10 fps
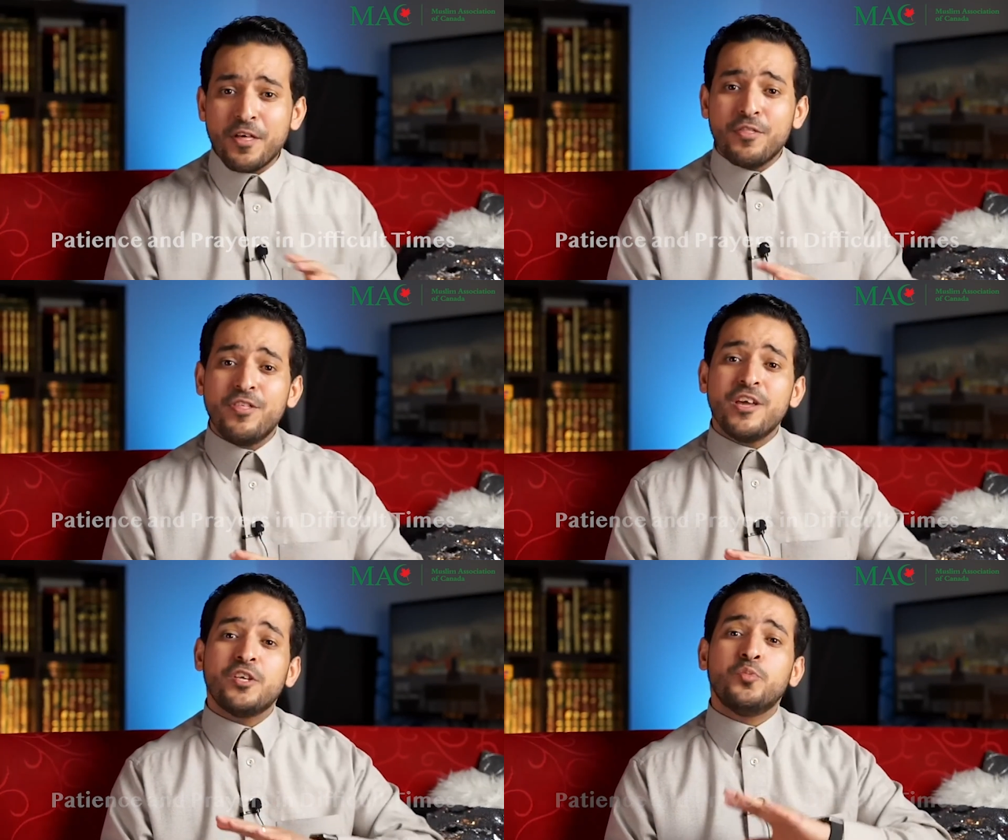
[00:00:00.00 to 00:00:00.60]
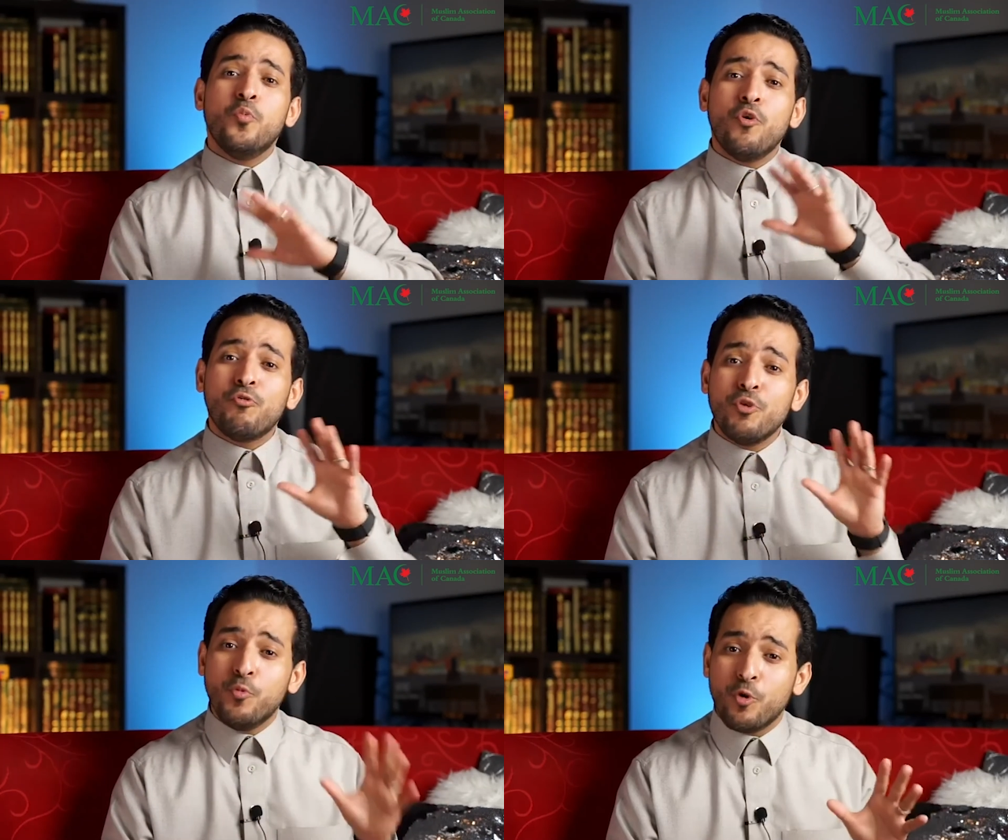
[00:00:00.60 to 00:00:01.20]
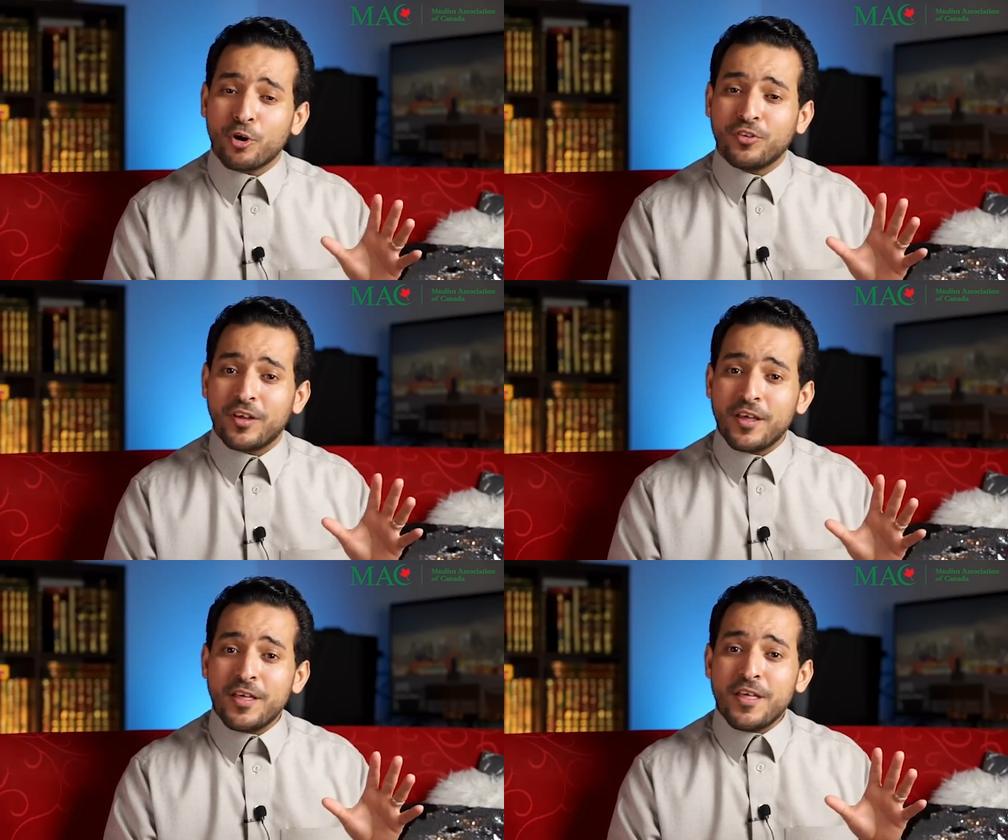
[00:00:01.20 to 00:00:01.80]
there is more reward
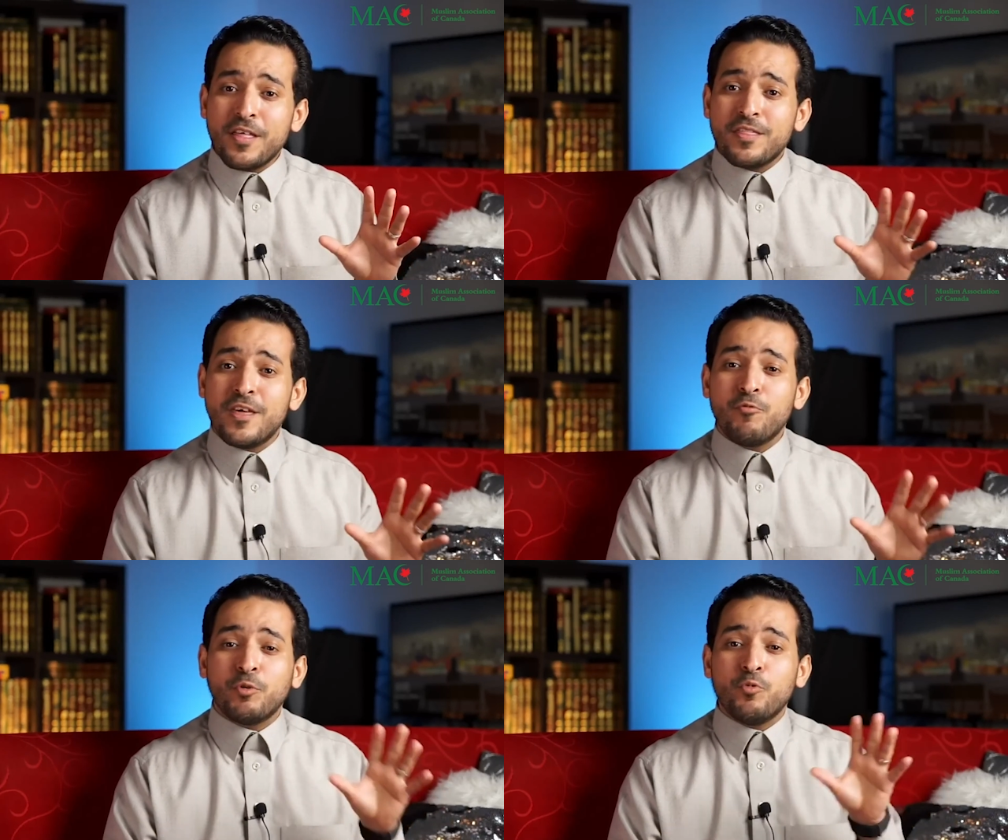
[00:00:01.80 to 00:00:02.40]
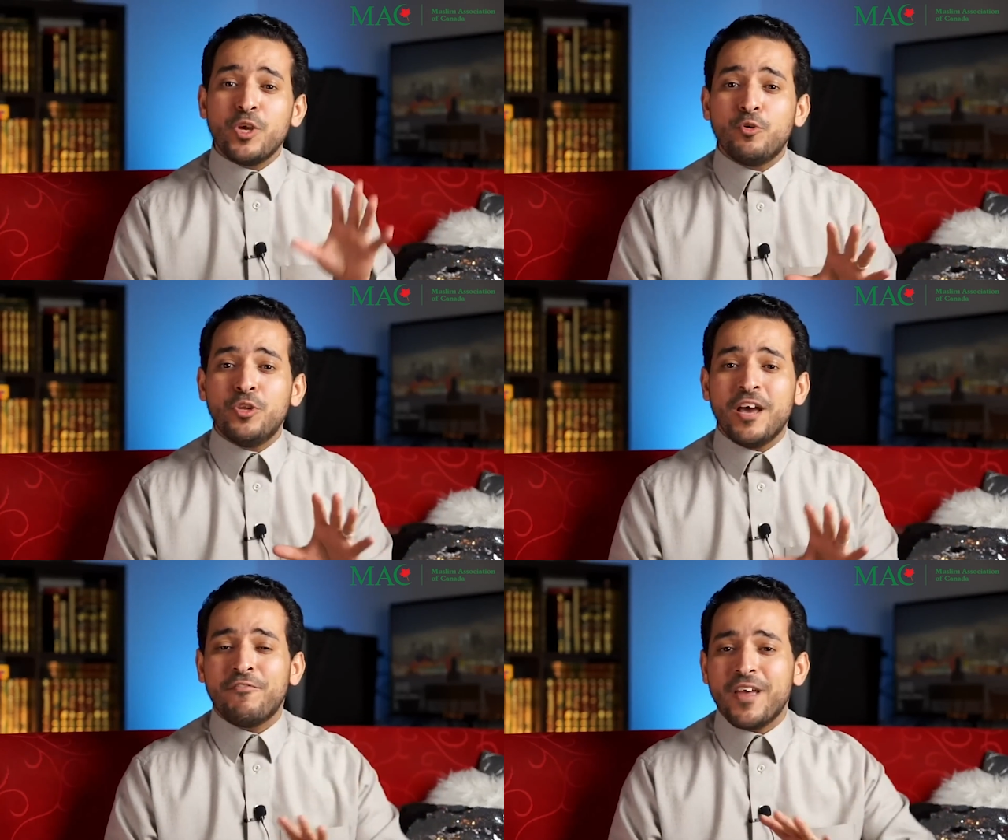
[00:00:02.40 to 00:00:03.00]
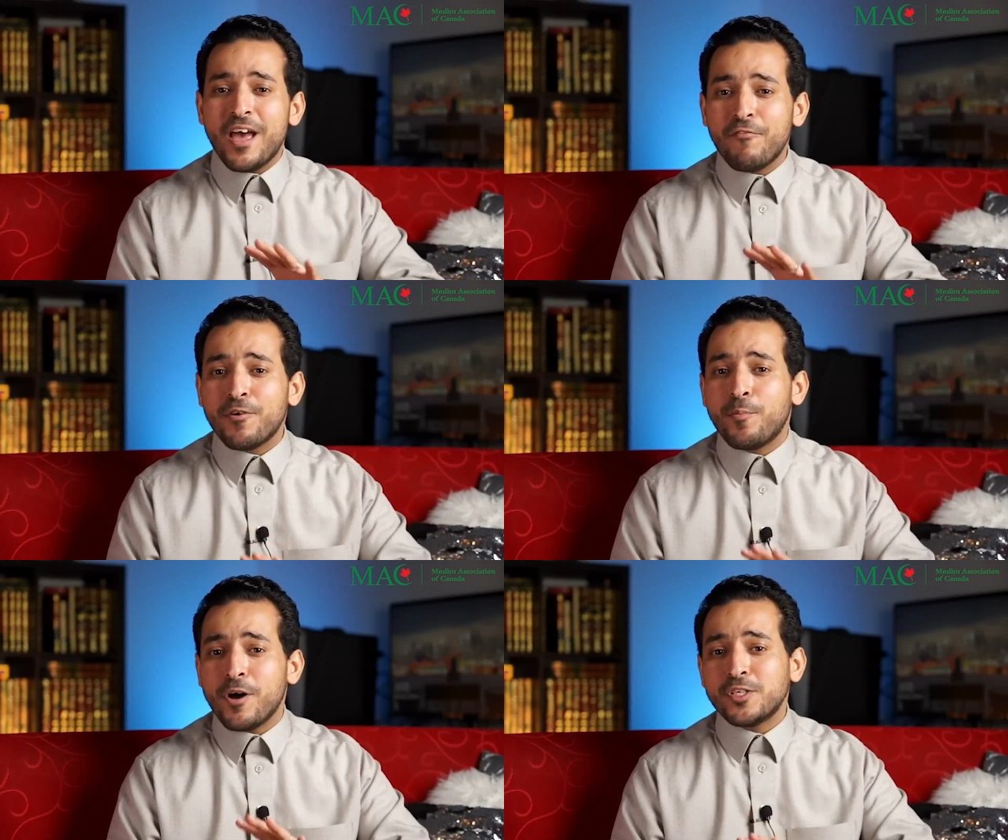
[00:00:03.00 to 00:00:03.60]
than what we could have ever
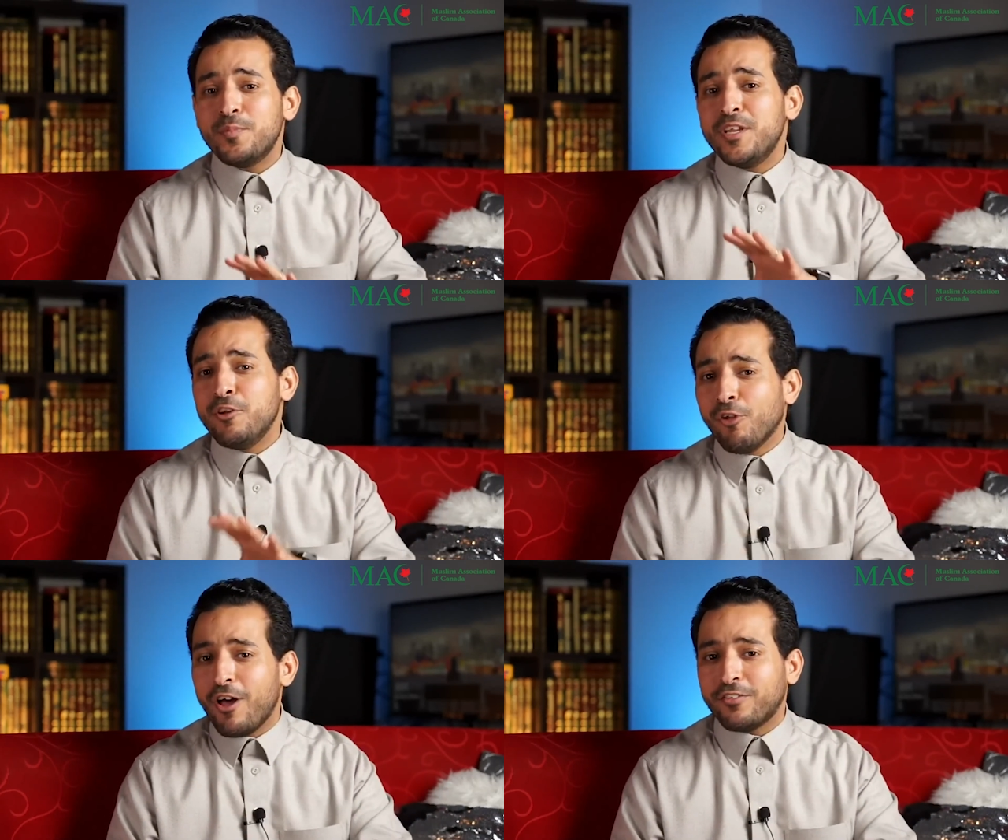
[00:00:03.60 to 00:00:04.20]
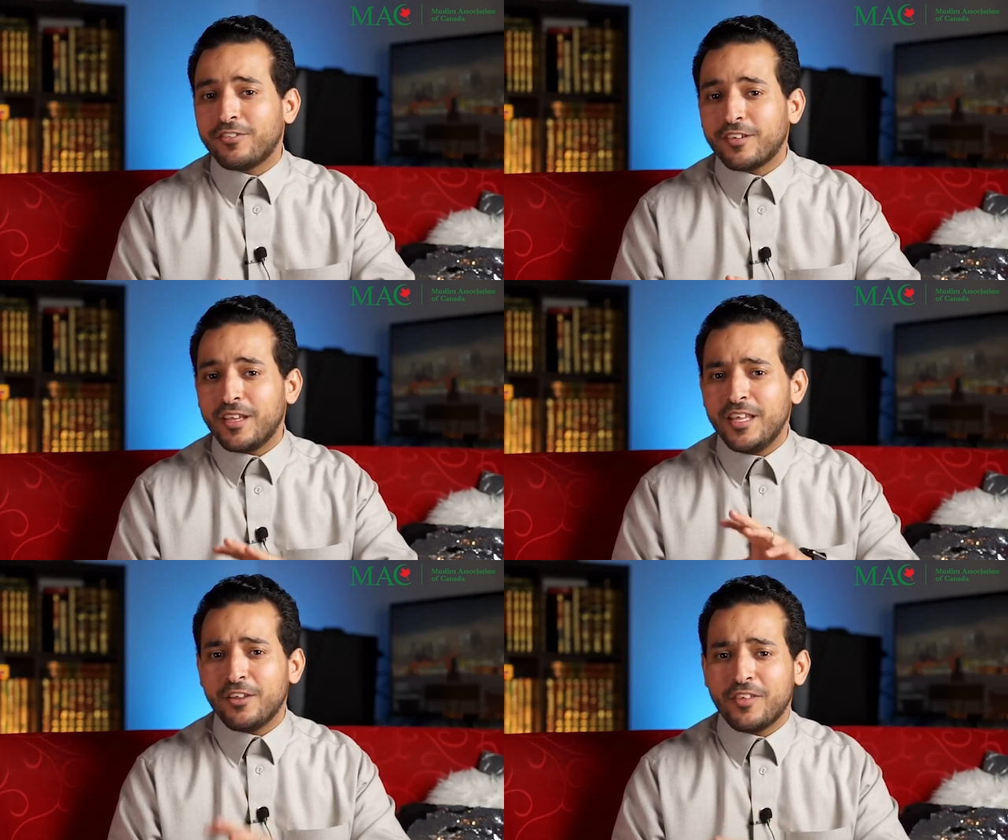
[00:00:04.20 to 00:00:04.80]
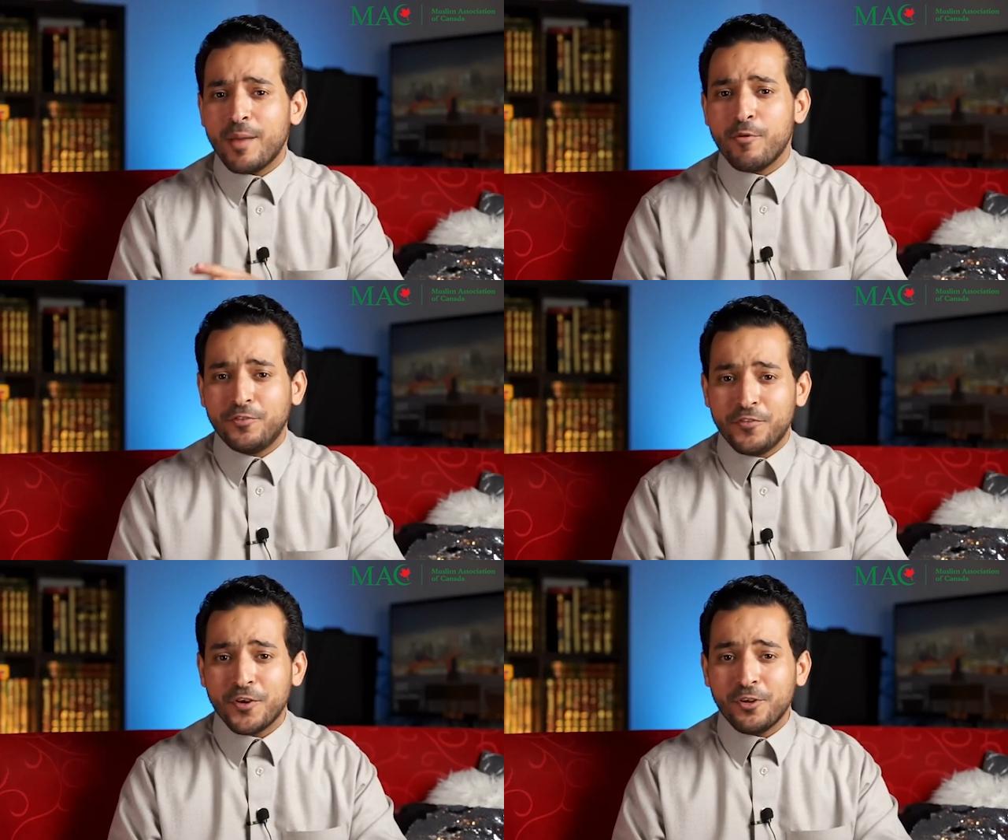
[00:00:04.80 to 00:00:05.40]
possibly lost in a time of
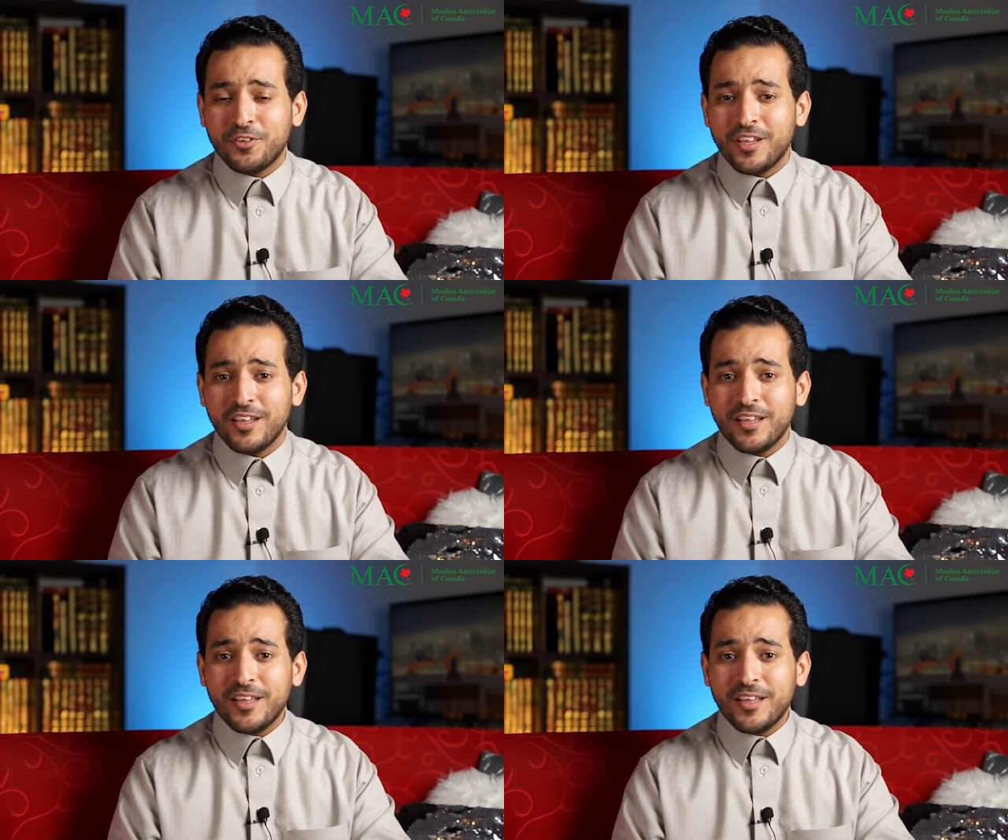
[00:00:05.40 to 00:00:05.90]
difficulty.